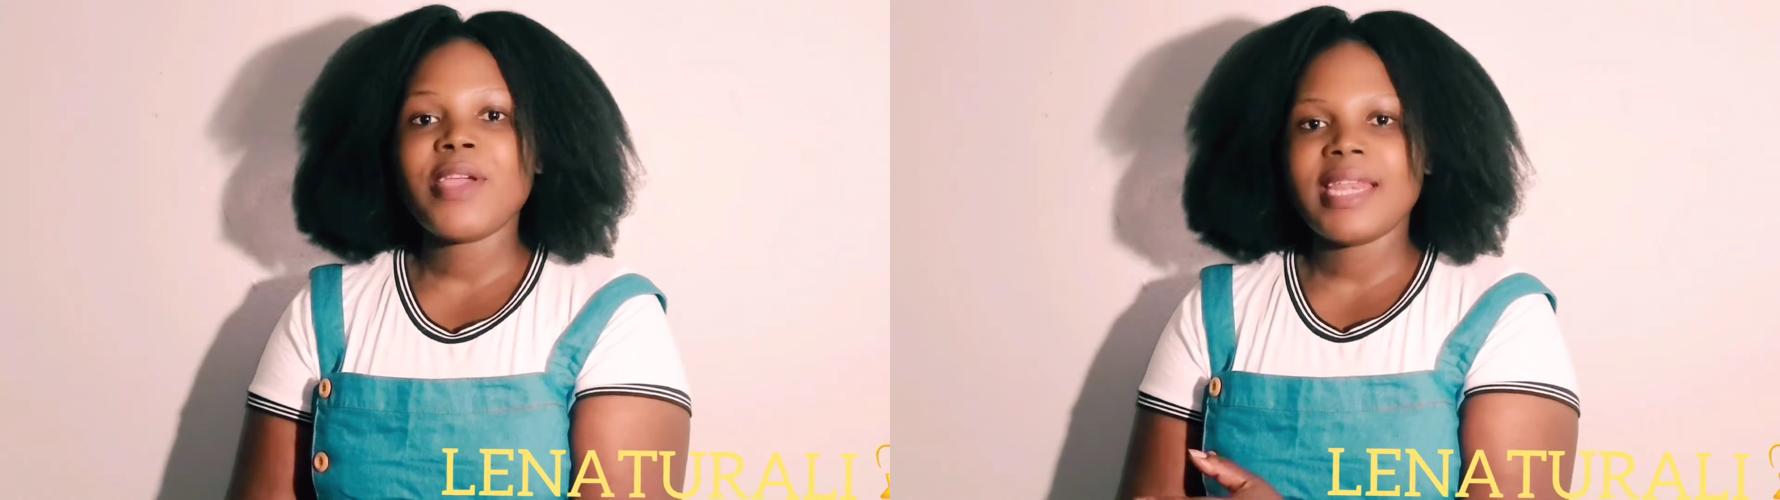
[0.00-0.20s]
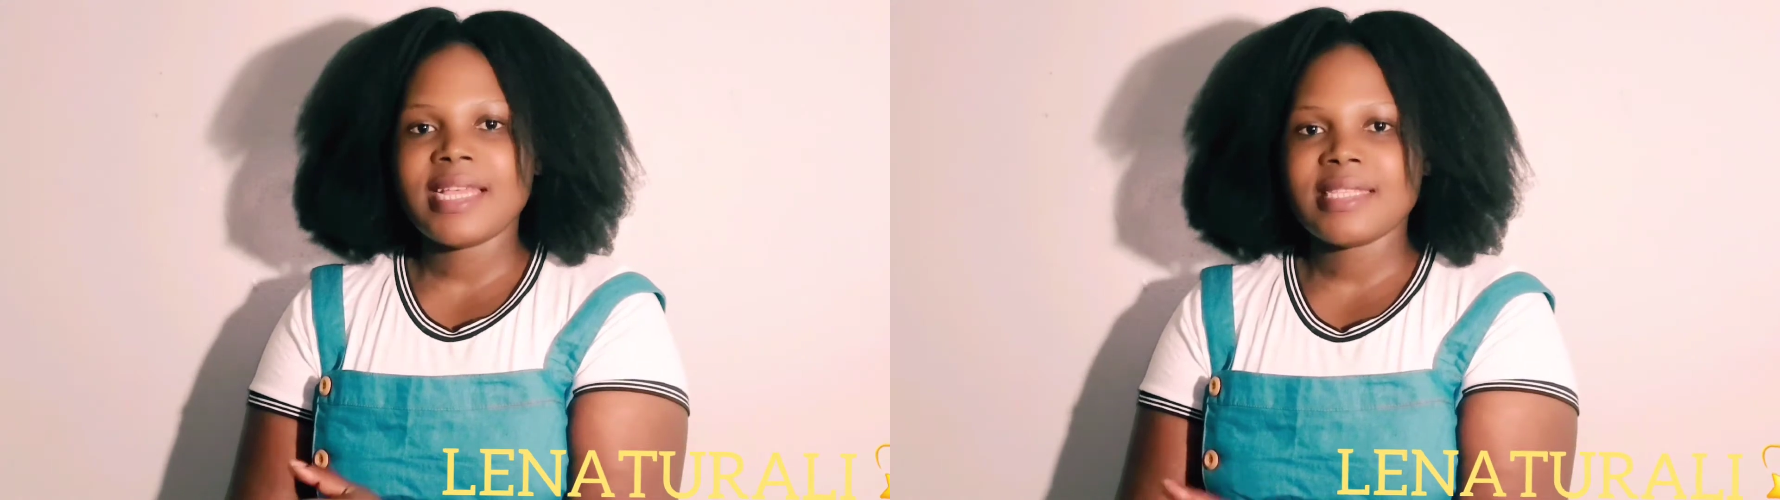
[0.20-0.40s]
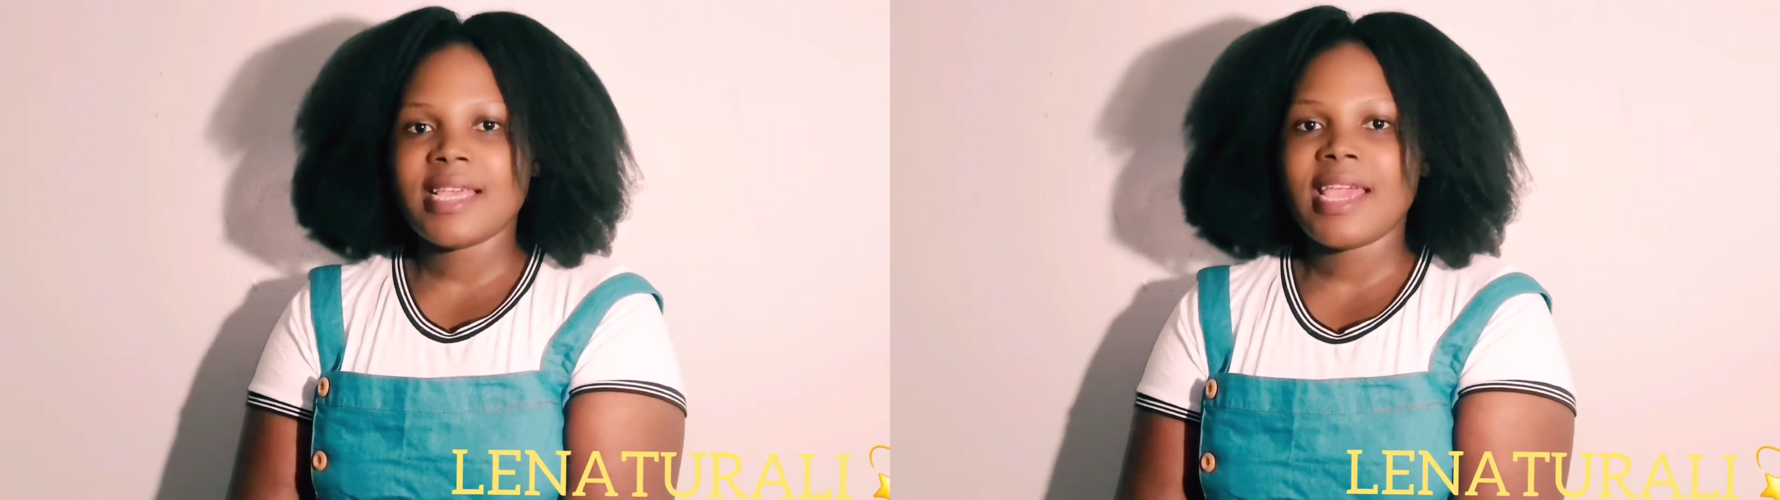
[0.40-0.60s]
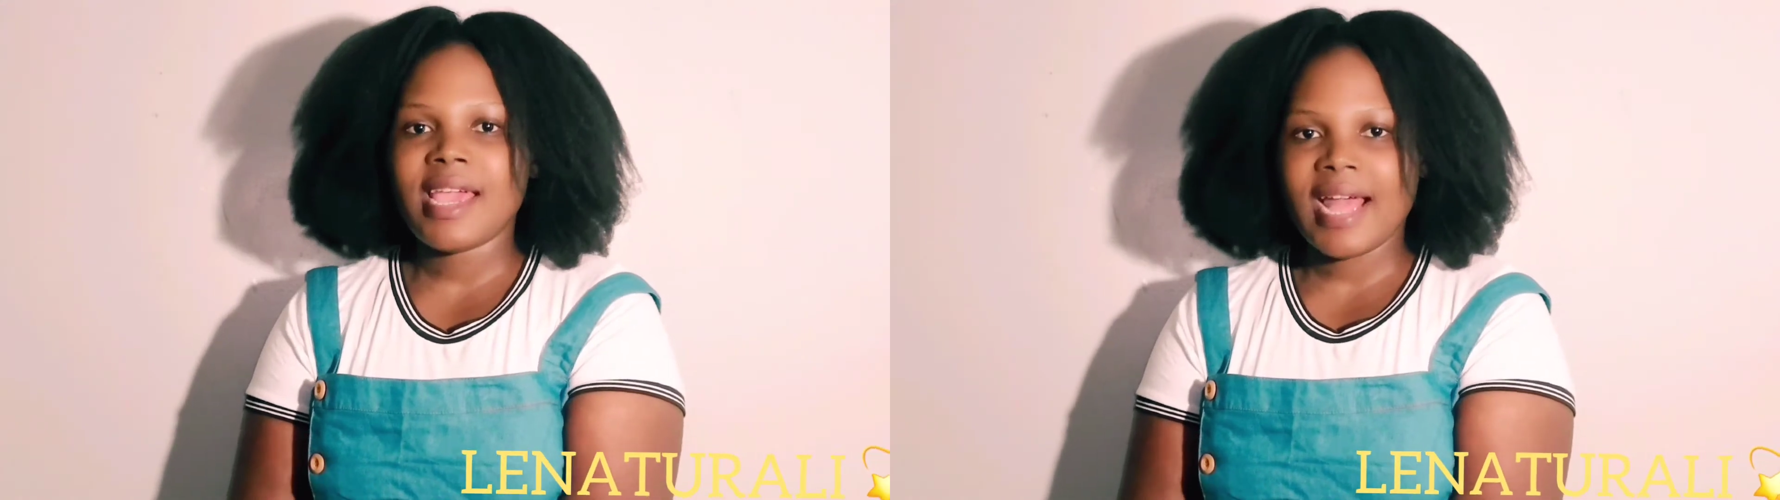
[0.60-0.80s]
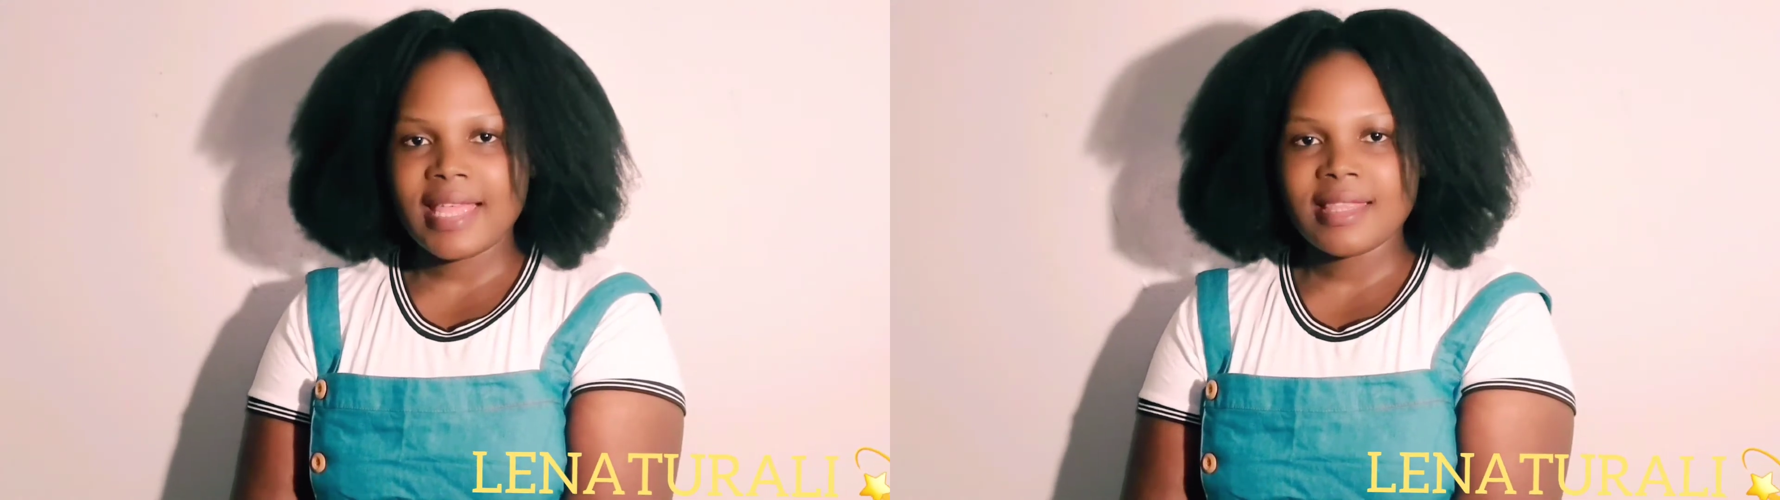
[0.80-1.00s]
it is
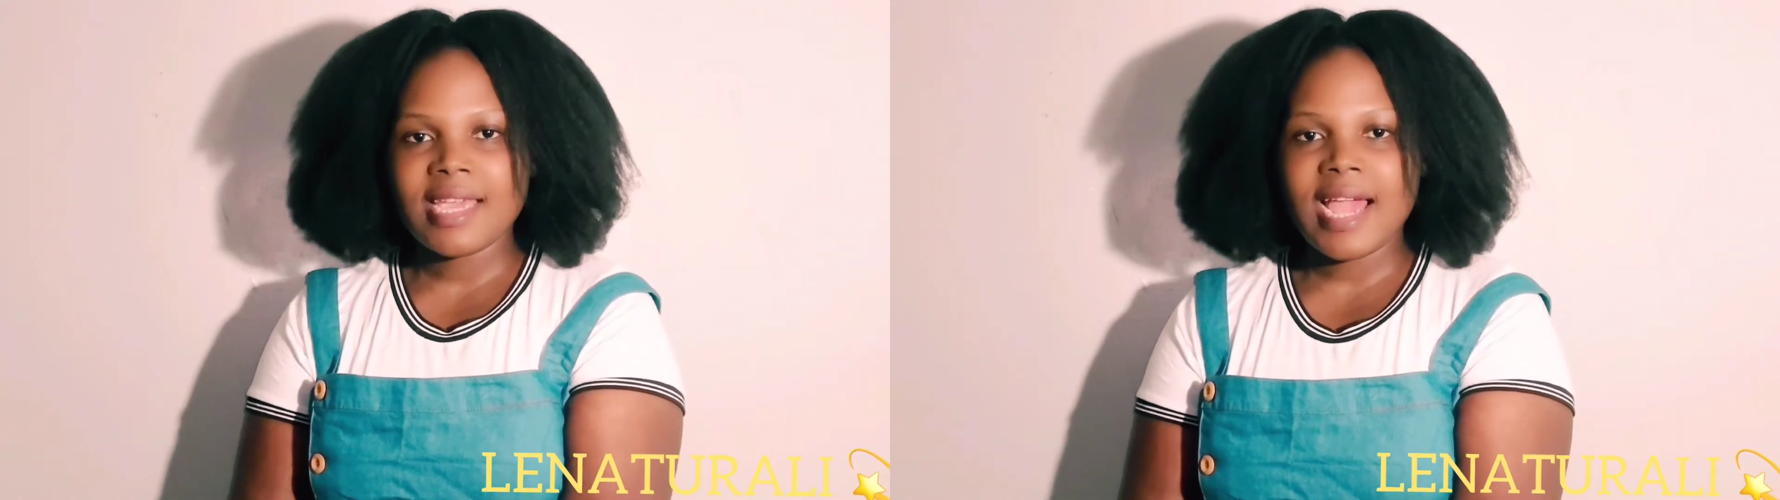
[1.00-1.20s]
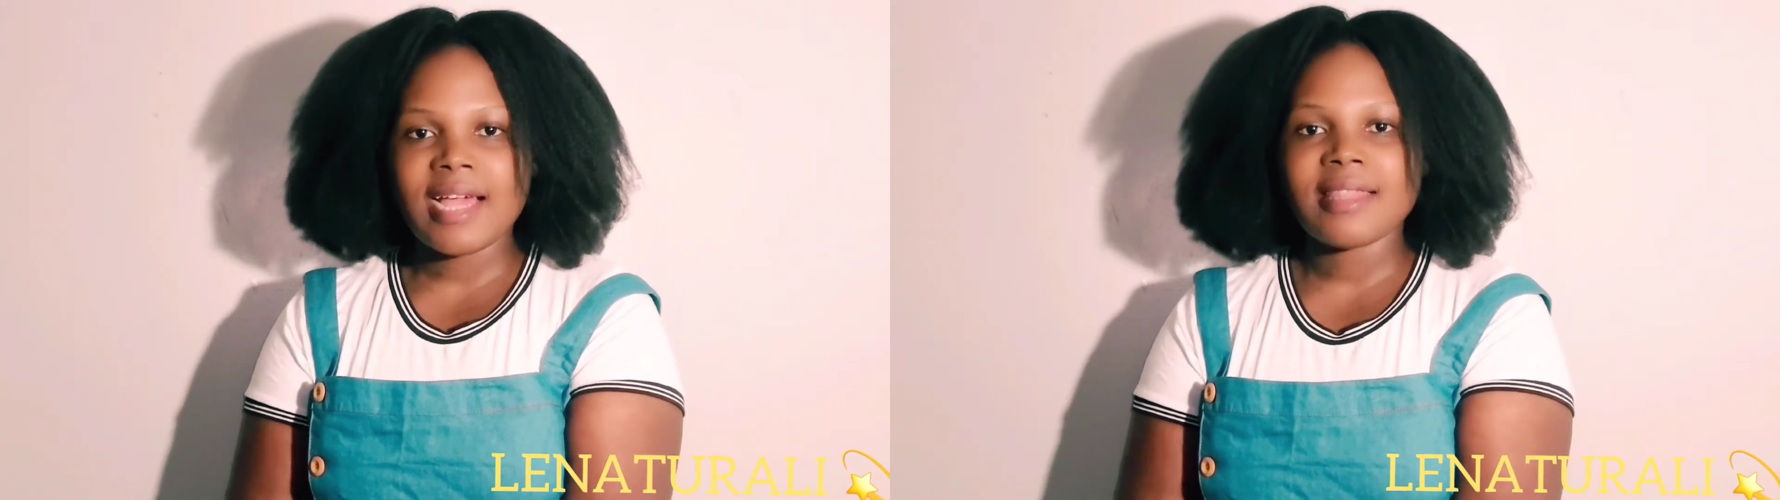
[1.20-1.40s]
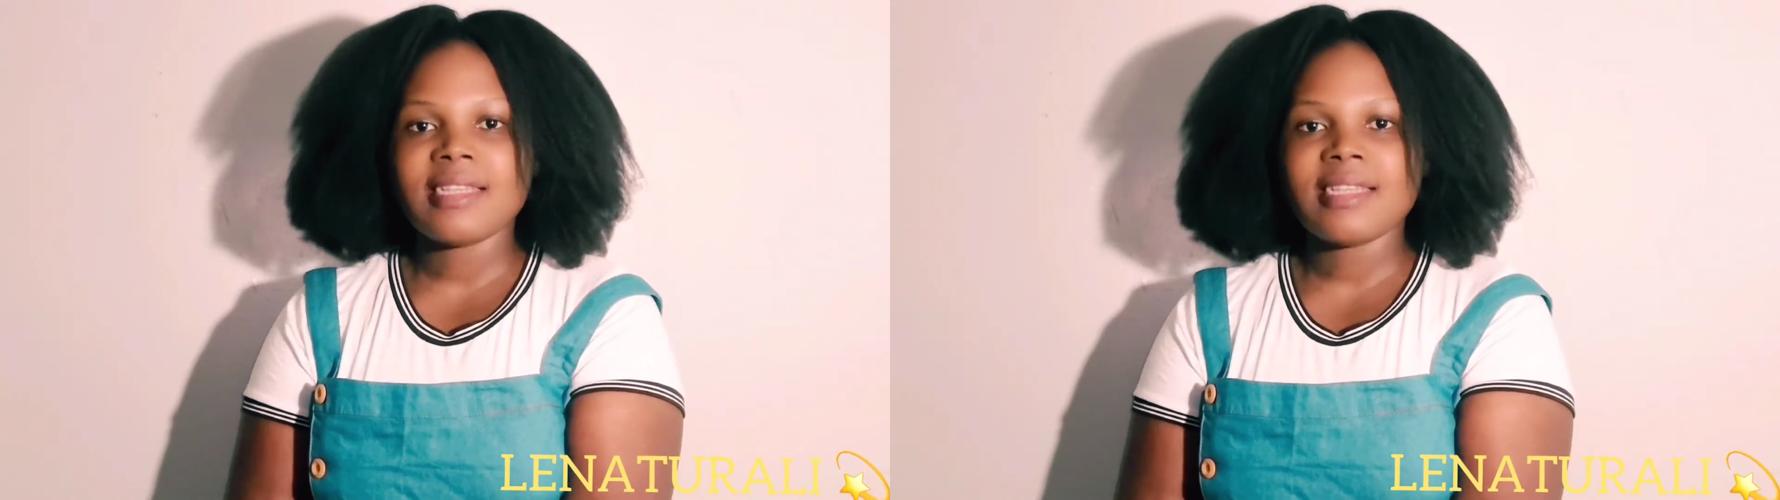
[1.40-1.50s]
a highly